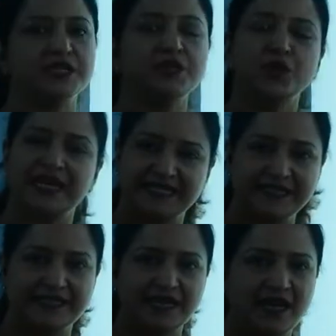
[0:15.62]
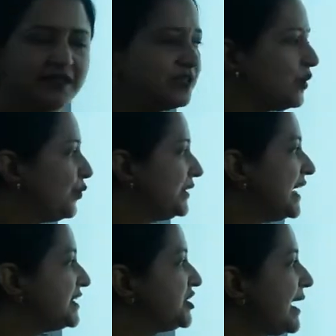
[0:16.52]
So let's start with
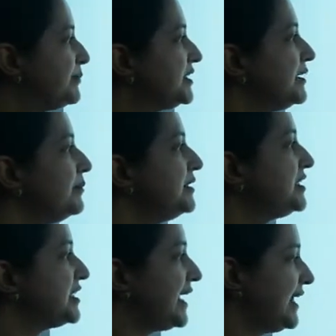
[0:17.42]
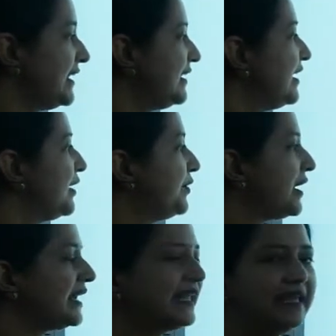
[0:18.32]
our chapter number 10,
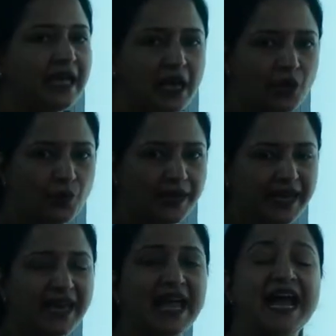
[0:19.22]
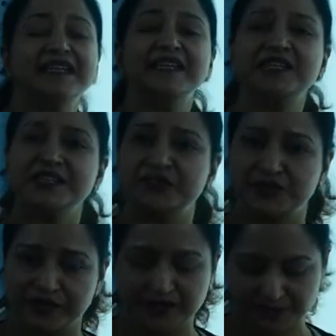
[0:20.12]
Running Away, and it is
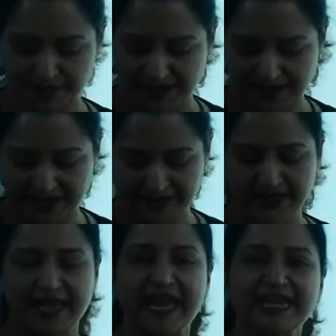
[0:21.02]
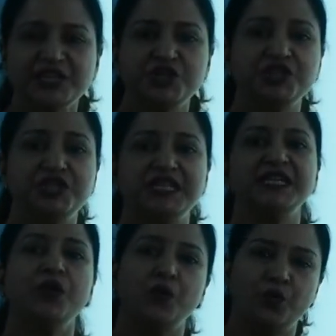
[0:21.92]
written by H.G.